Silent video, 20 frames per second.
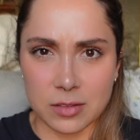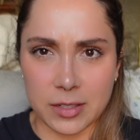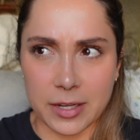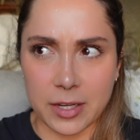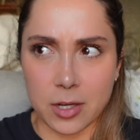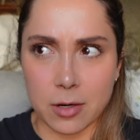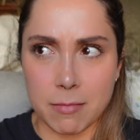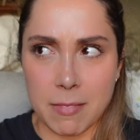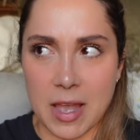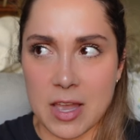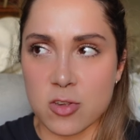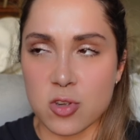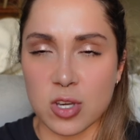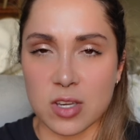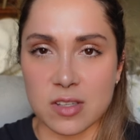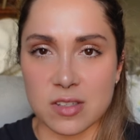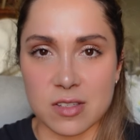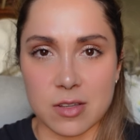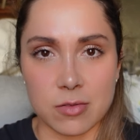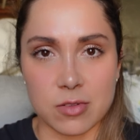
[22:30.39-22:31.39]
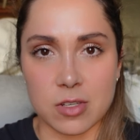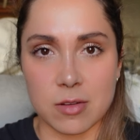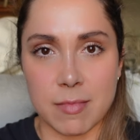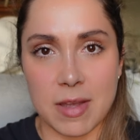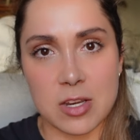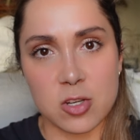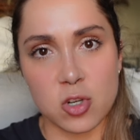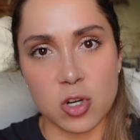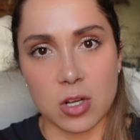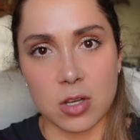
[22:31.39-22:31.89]
Like your magic is so
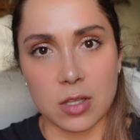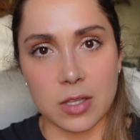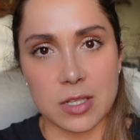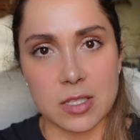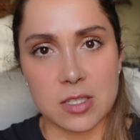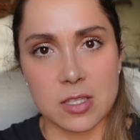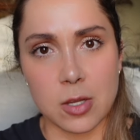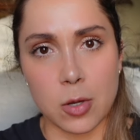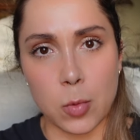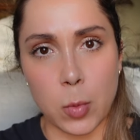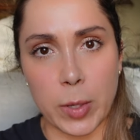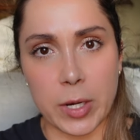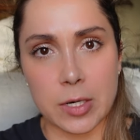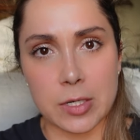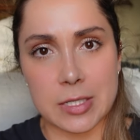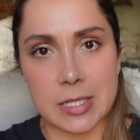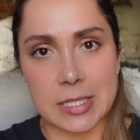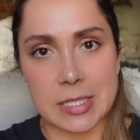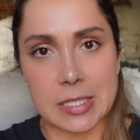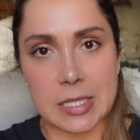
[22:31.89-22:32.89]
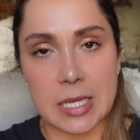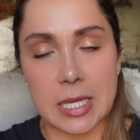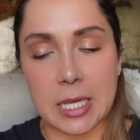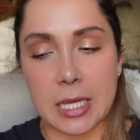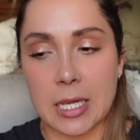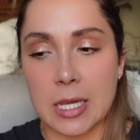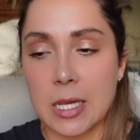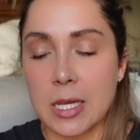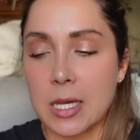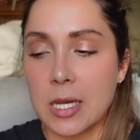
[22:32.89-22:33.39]
symmetrical. It's so weird to
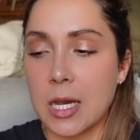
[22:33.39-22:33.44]
see.